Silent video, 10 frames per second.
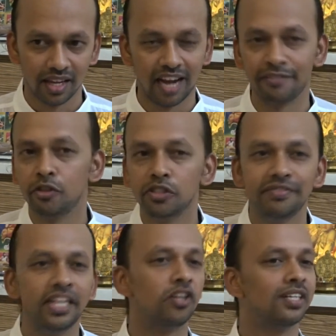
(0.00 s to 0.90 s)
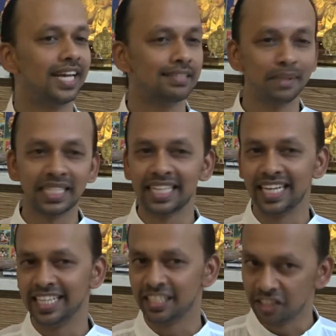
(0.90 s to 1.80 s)
Of course, we are not expecting
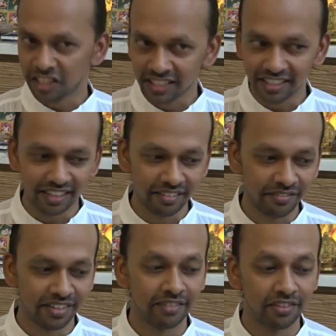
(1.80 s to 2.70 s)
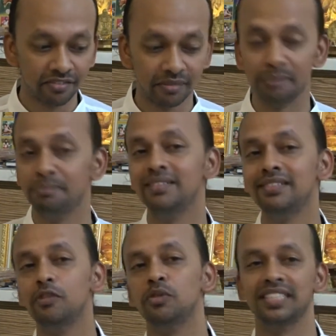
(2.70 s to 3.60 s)
any return in favor from the
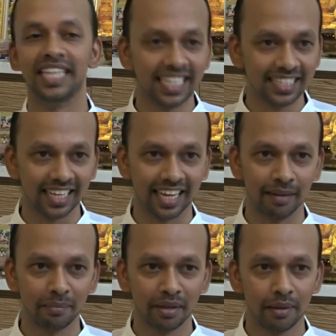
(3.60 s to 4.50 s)
person who is getting the help,